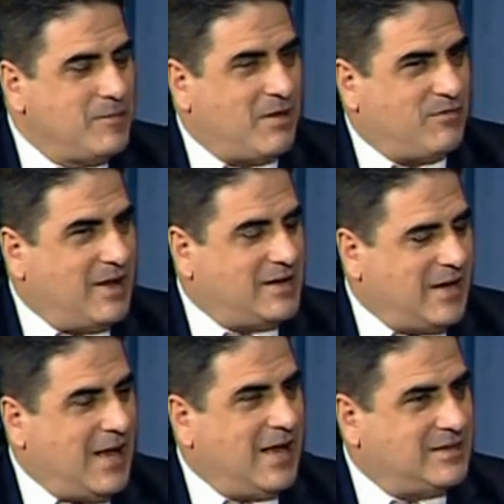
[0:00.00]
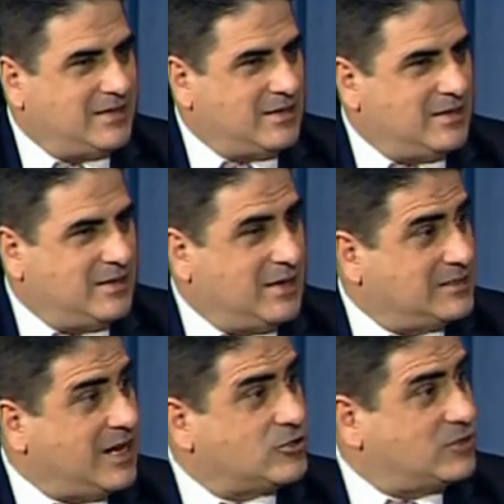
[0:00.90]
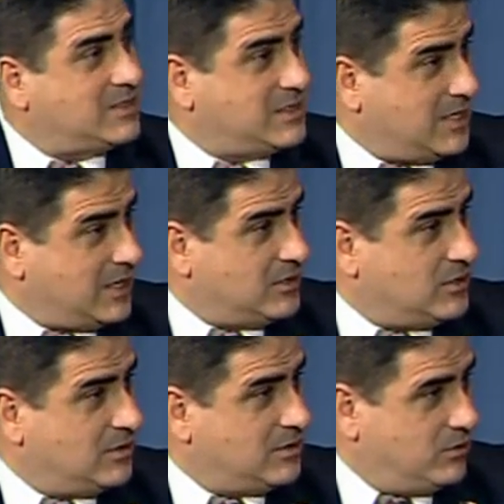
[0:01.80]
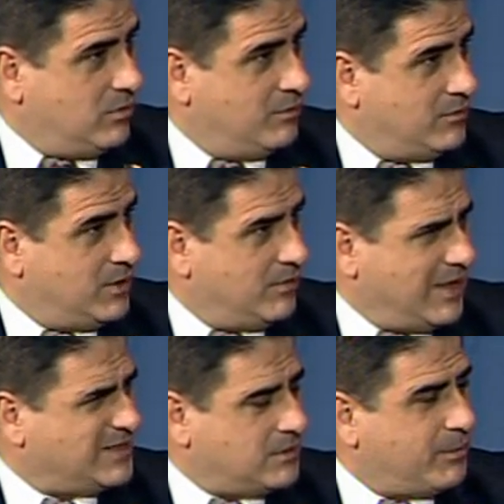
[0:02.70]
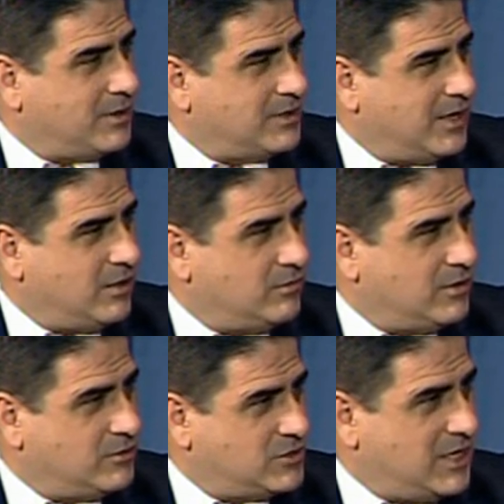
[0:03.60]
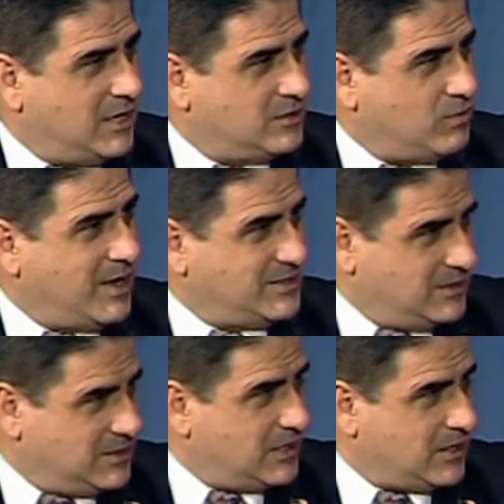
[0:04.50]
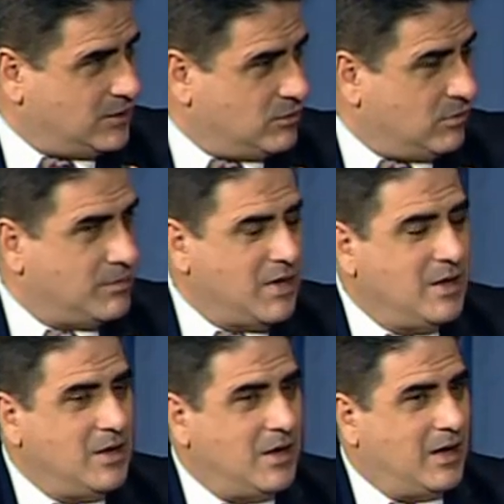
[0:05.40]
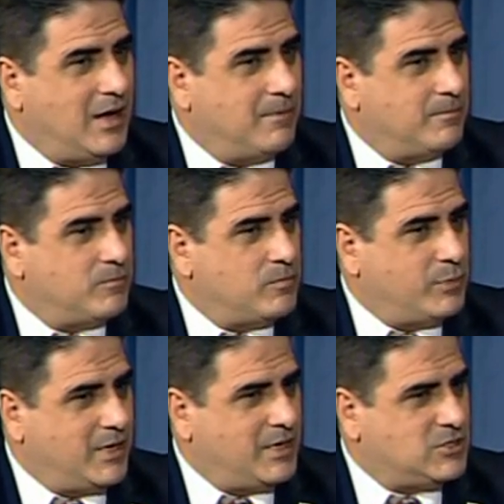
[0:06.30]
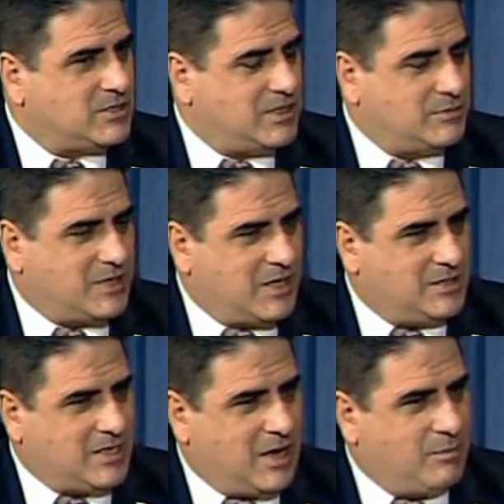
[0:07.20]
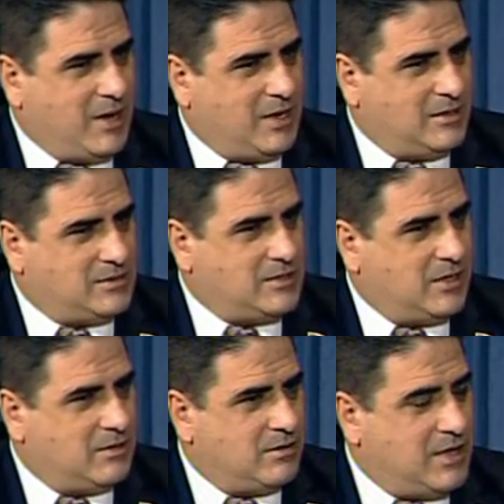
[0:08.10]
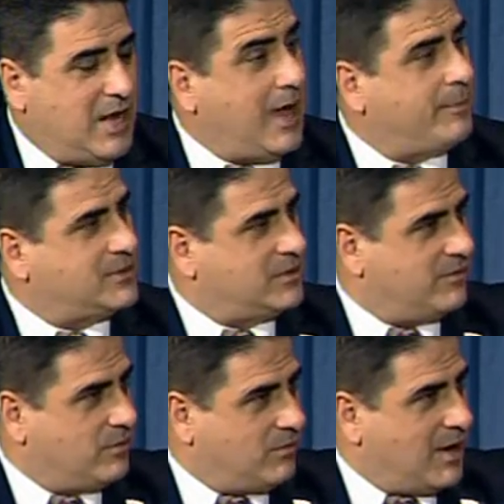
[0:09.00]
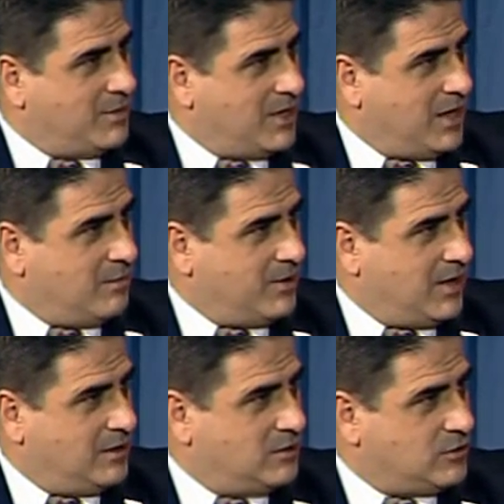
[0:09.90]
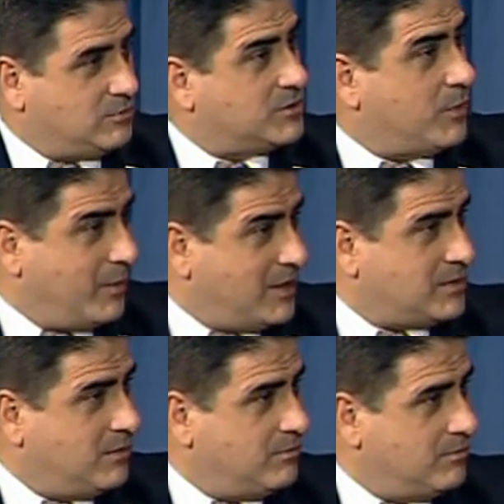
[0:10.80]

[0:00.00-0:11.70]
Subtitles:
I find it odd that it's actually sticking to him. That's the part that I don't understand, is why is it sticking to him? But it just seems like his campaign has done the opposite of the Romney campaign in terms of momentum.